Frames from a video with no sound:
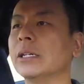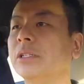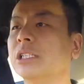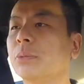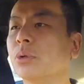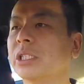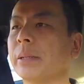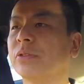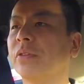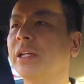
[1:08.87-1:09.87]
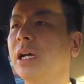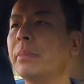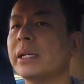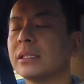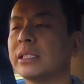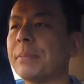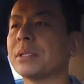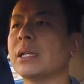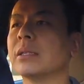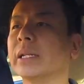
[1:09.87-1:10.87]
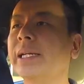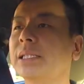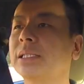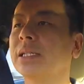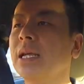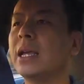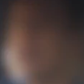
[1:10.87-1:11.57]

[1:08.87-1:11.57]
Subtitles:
only small steps for now, but steps nonetheless.